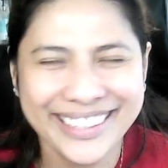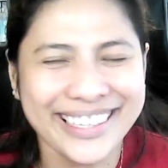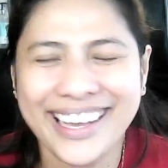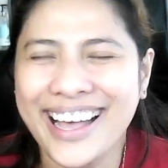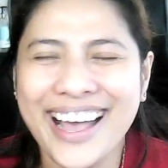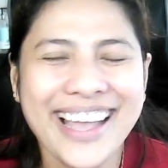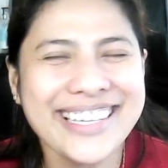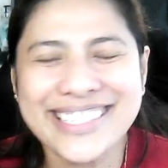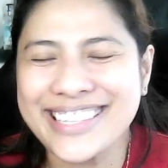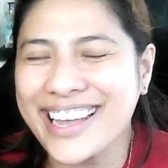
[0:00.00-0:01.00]

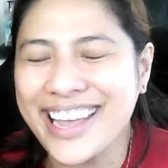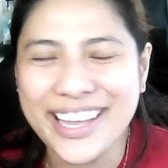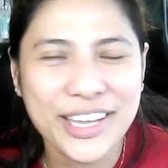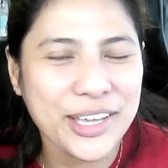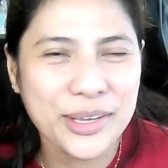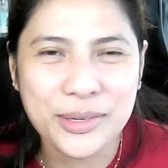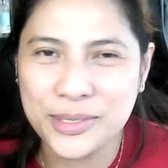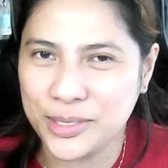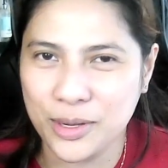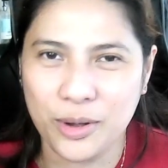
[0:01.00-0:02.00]
Guys, thank you
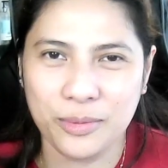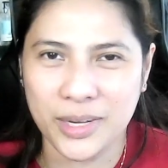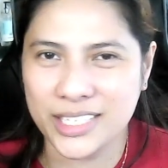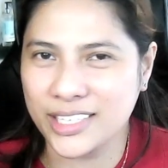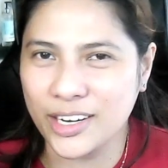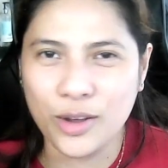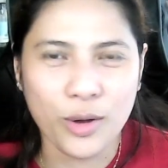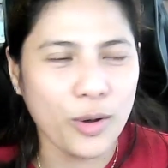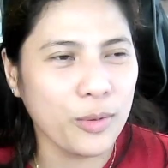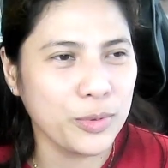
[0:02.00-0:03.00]
so much. I
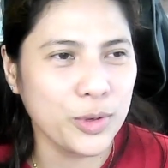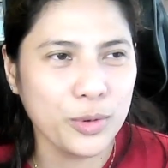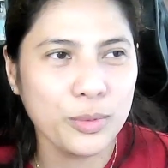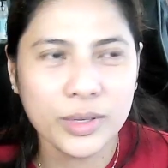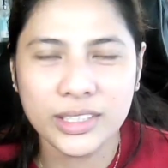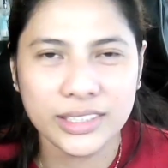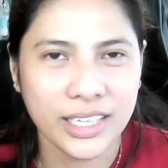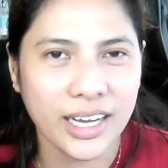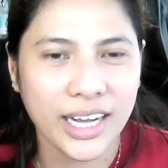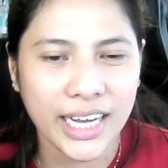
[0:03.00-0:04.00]
hope you will
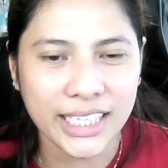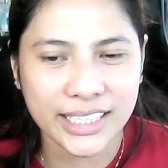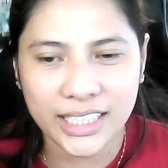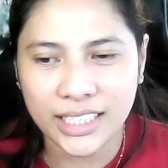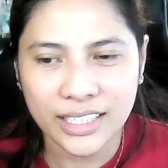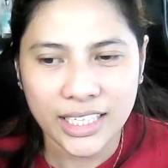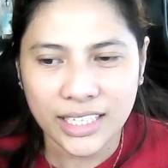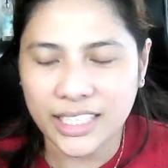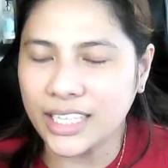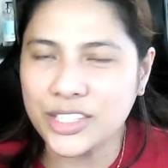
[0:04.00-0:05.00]
not
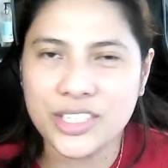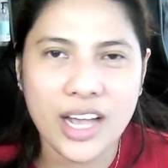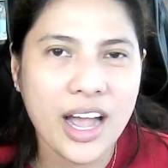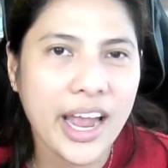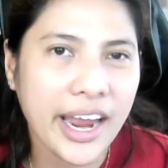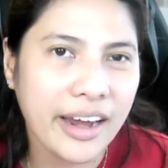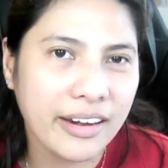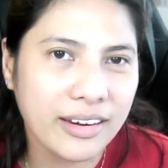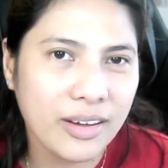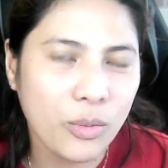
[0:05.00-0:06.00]
get
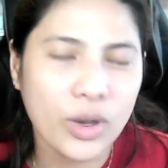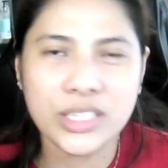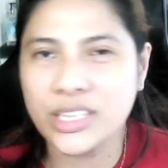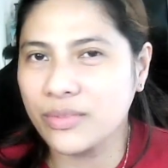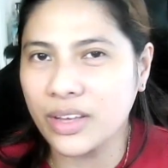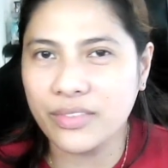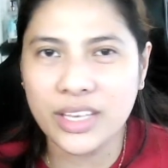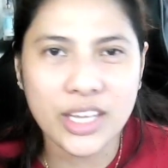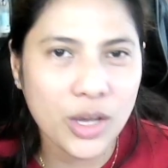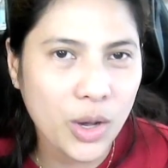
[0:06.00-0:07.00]
tired watching my
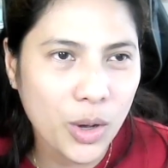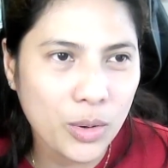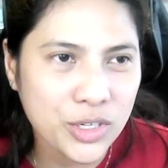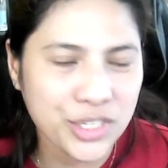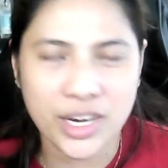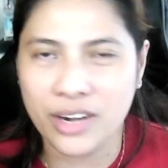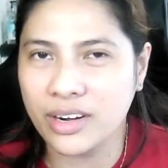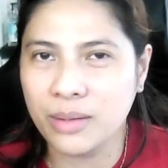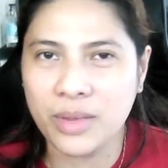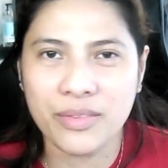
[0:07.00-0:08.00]
videos,
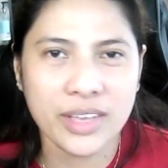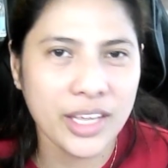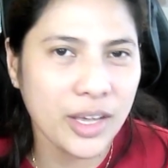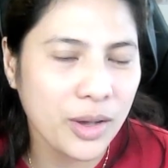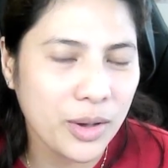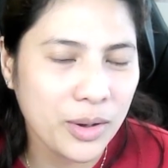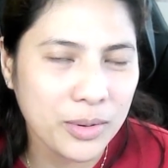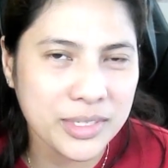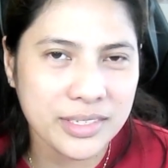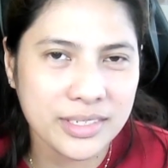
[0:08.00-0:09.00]
sharing my
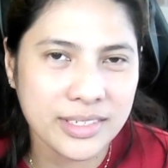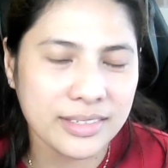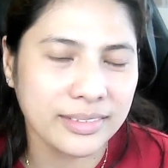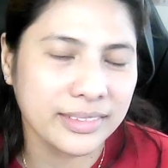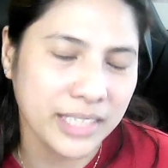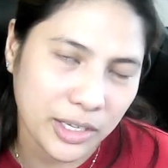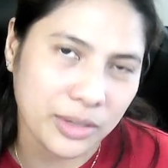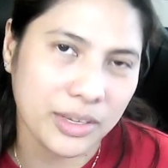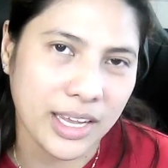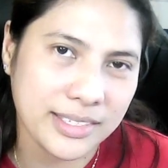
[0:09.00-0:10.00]
videos. Thank
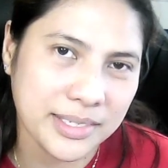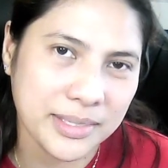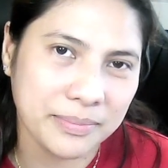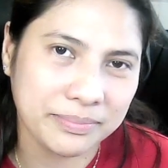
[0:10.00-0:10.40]
you, guys.